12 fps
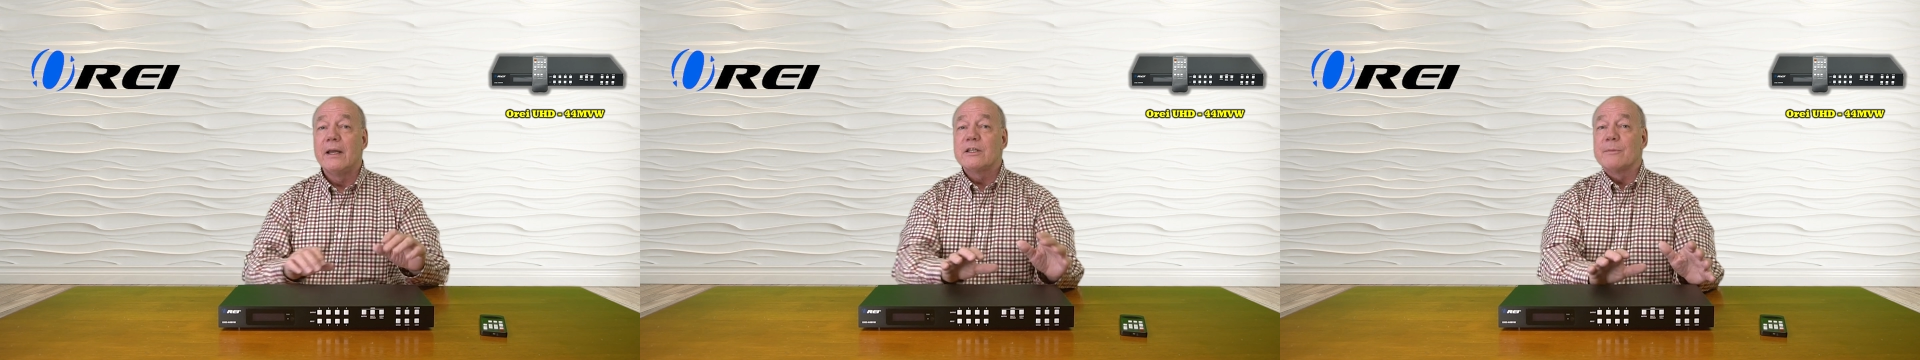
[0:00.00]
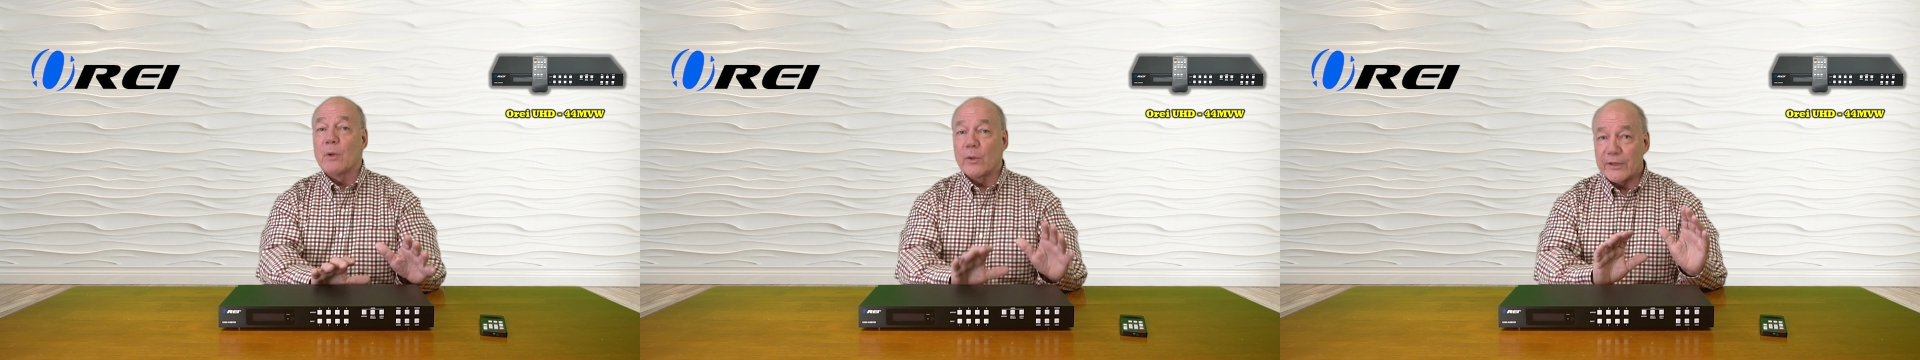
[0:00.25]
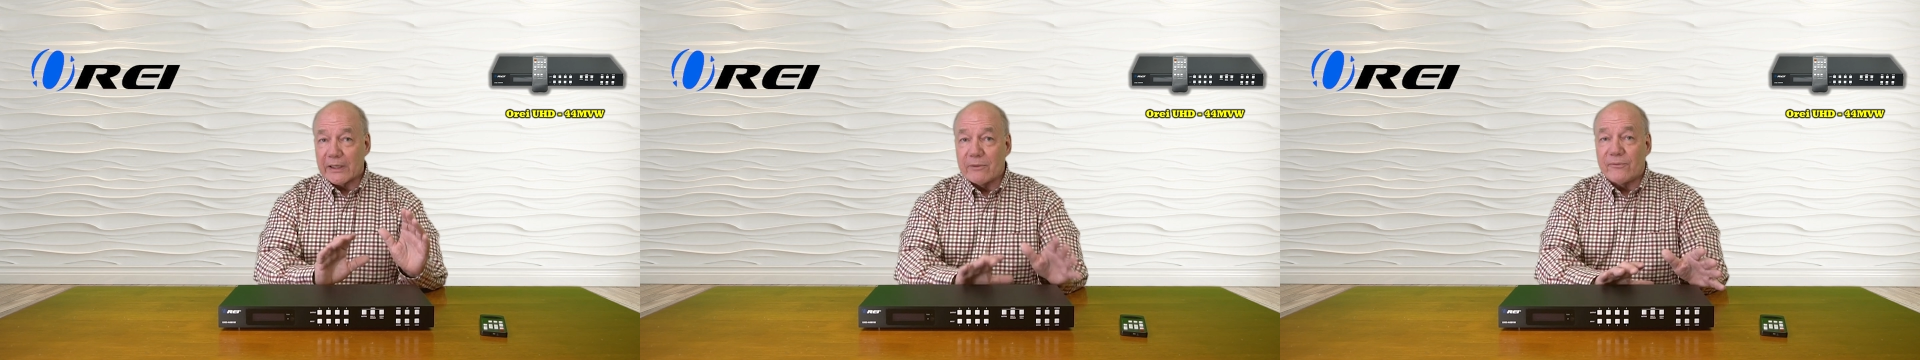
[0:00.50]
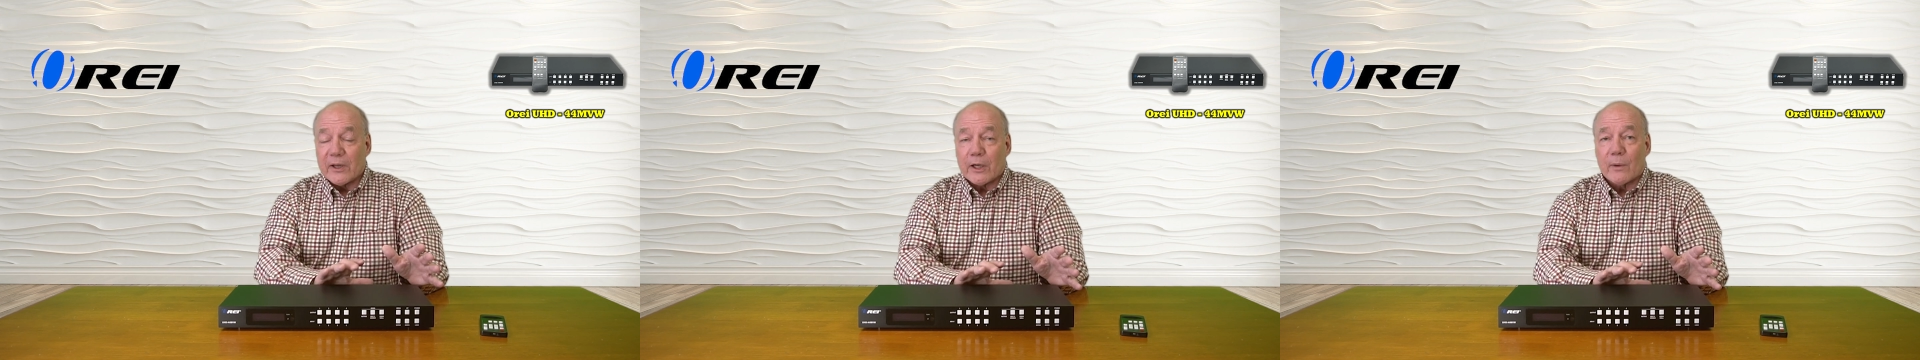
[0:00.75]
to both the
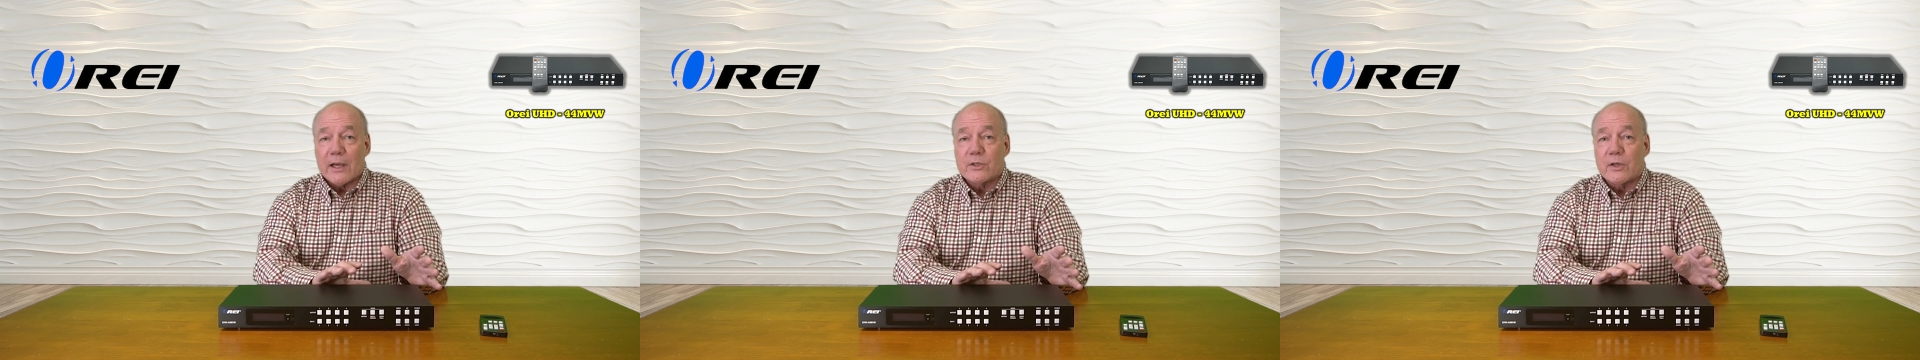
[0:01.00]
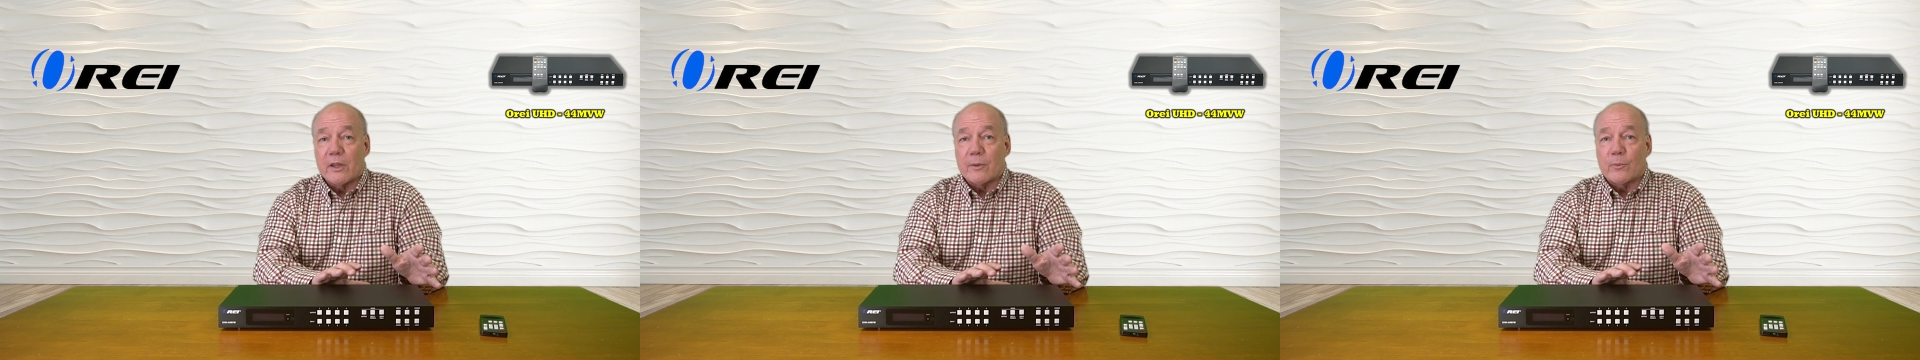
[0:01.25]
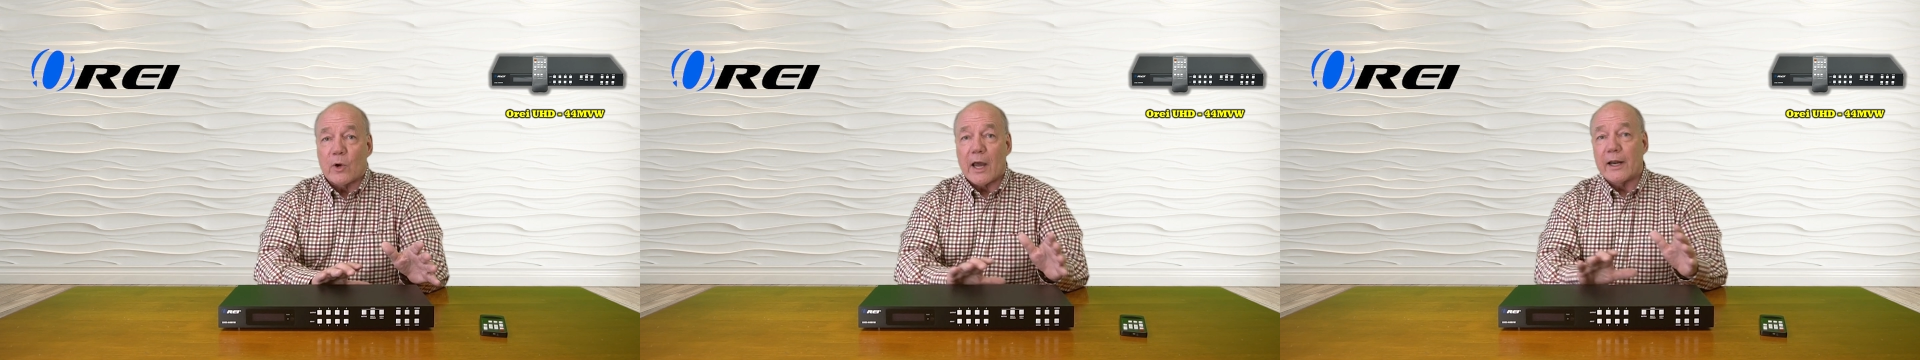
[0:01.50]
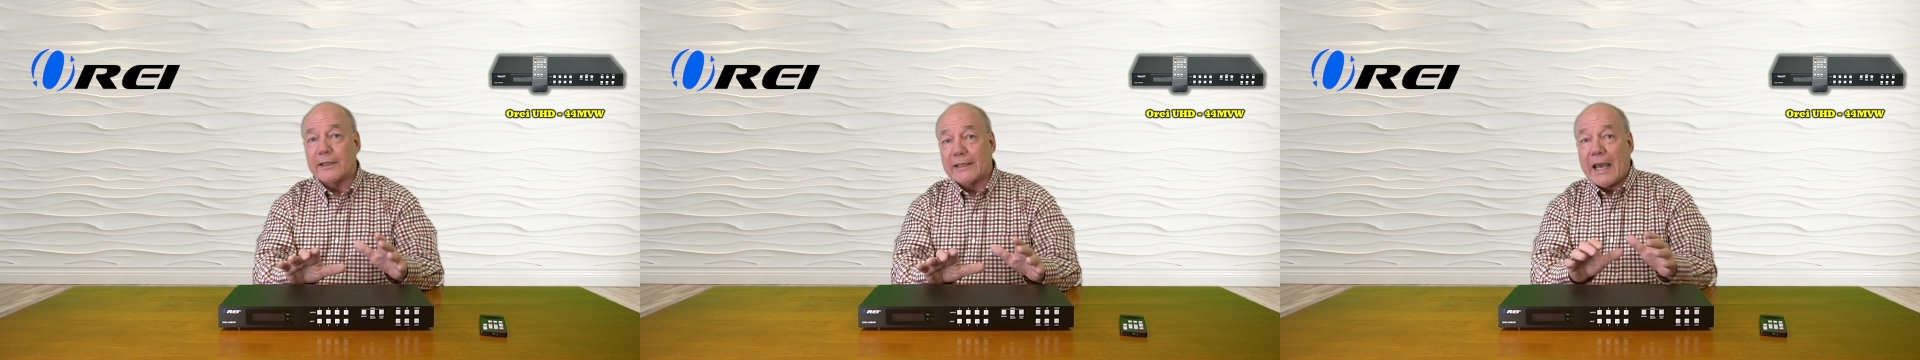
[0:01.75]
configuration of the
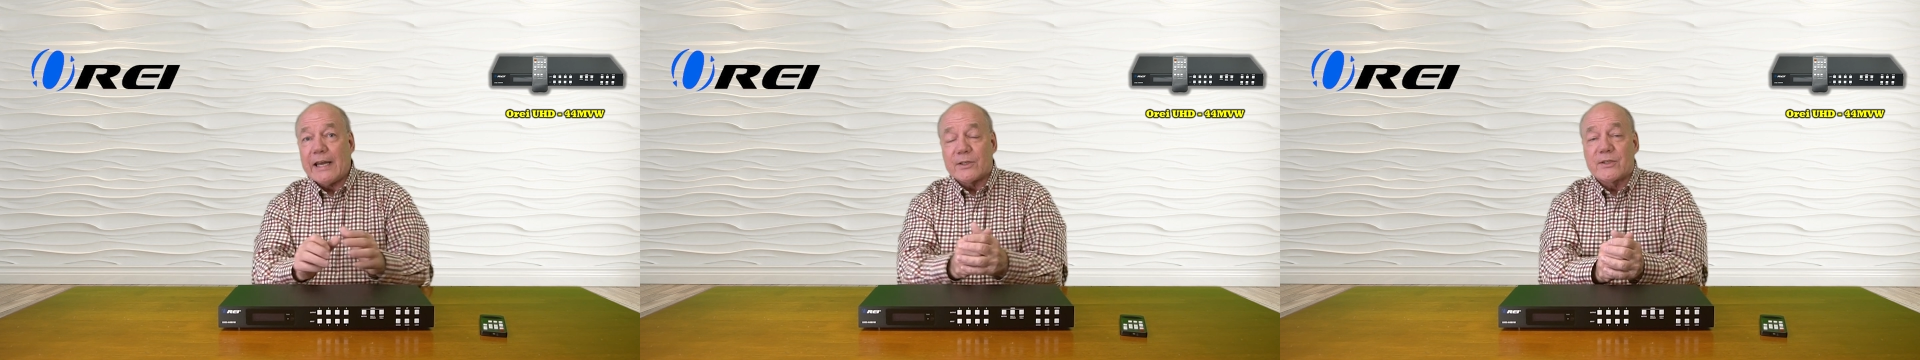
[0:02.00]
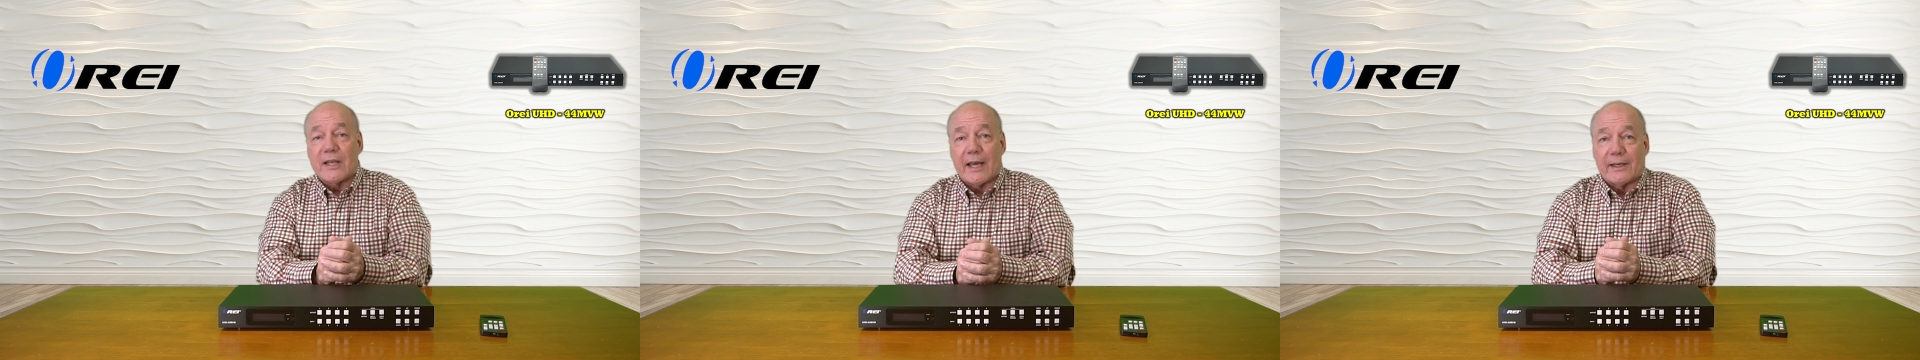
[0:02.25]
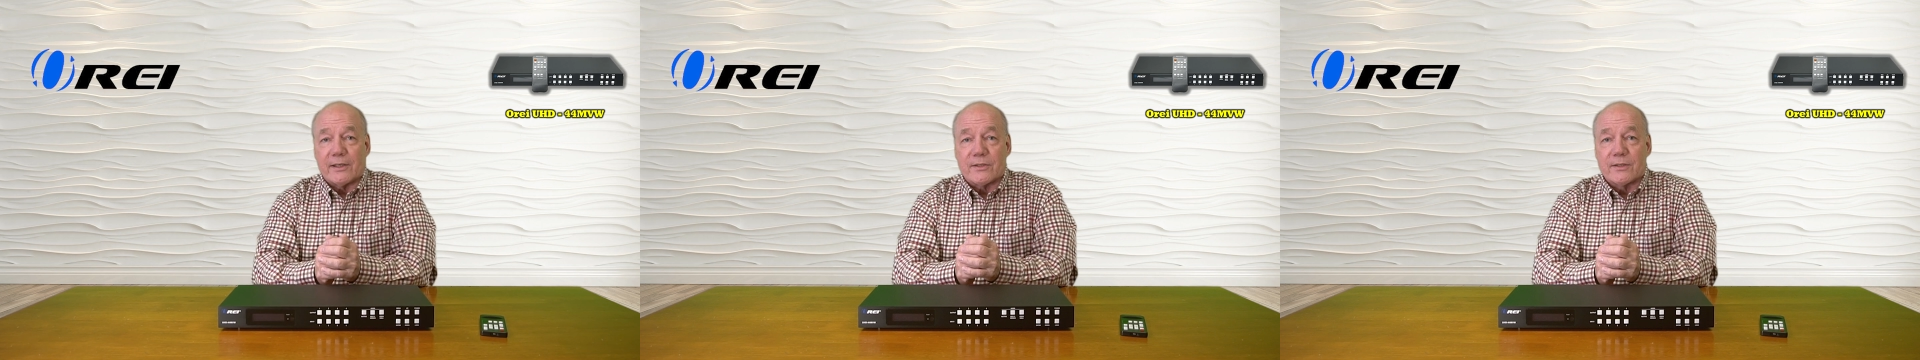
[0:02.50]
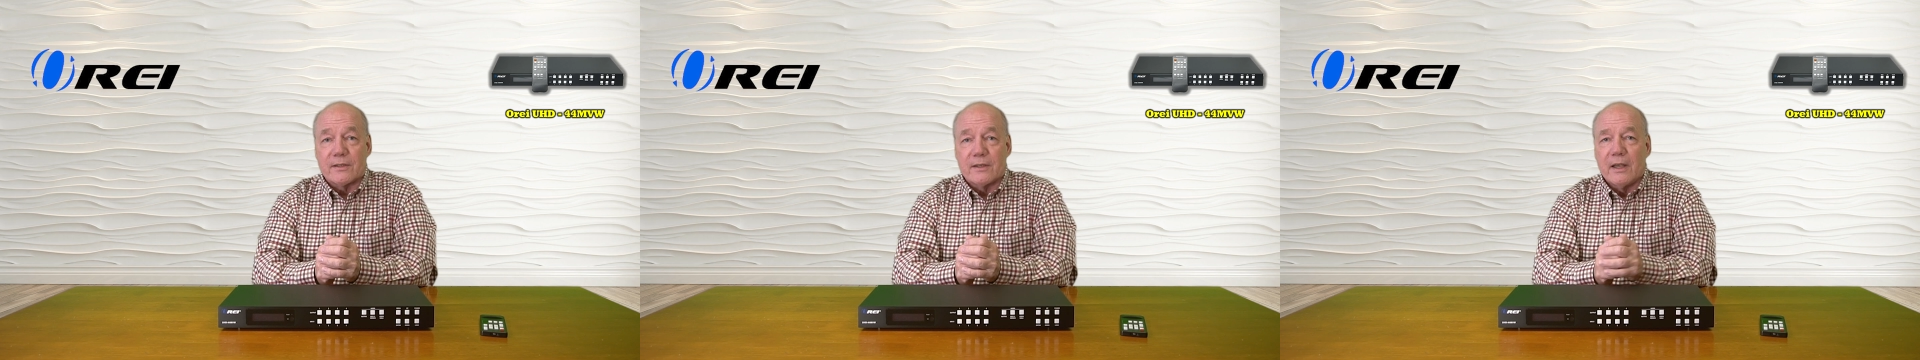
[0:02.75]
product and its settings.